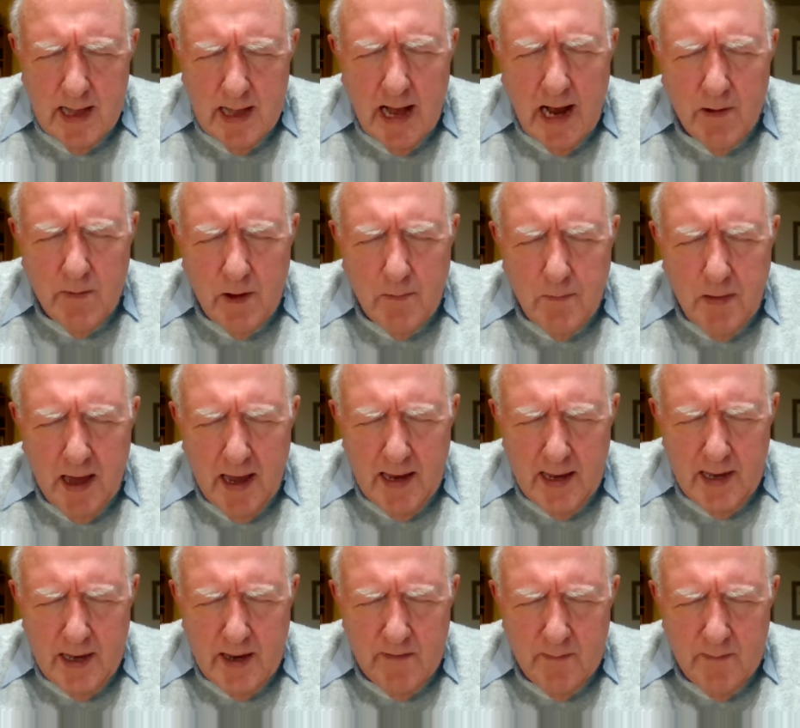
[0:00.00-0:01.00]
I
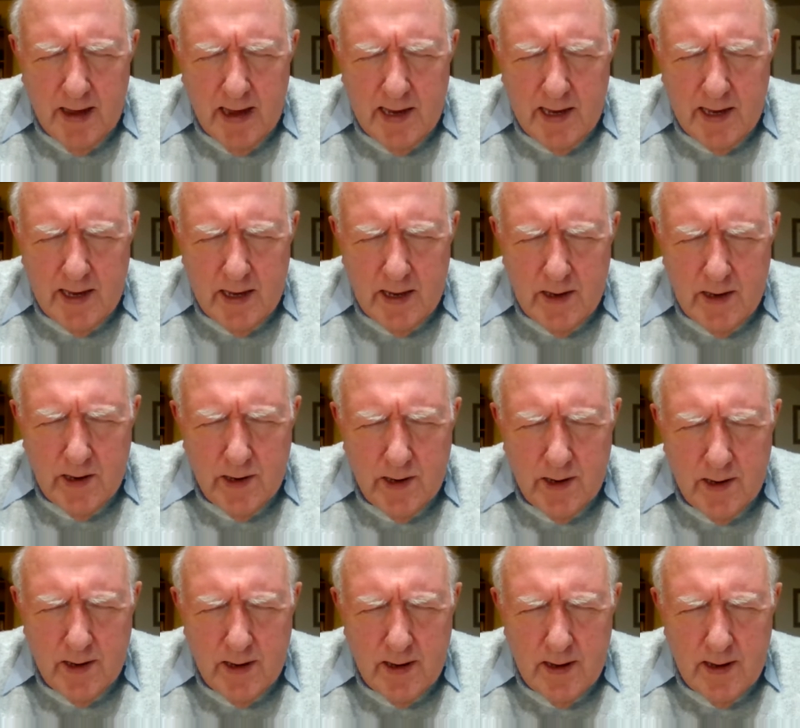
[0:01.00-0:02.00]
repent of my sins.